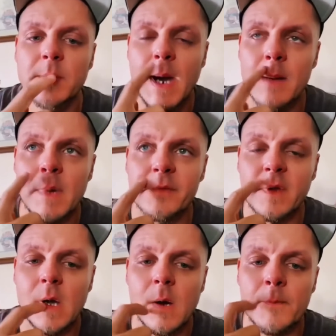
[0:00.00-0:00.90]
about a month
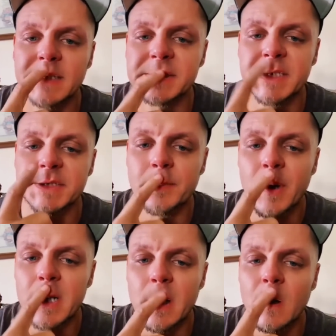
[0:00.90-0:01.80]
ago, I stitched a
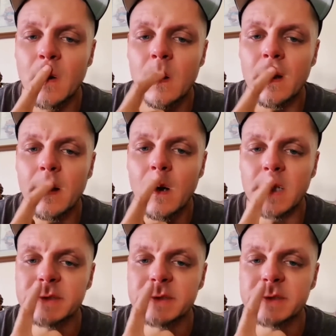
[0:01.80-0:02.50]
pretty girl on